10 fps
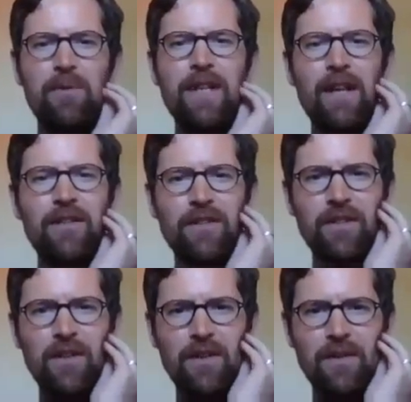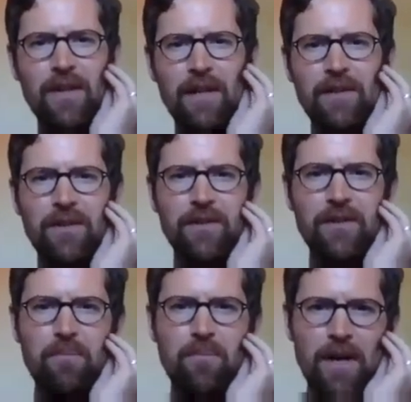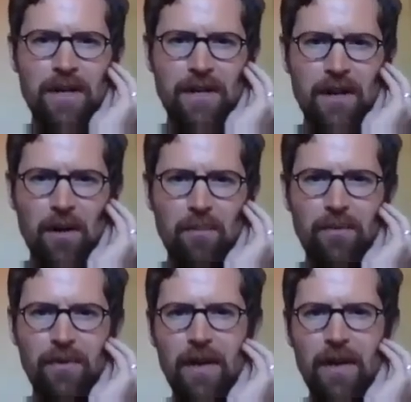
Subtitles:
with tasks and things that sort of break up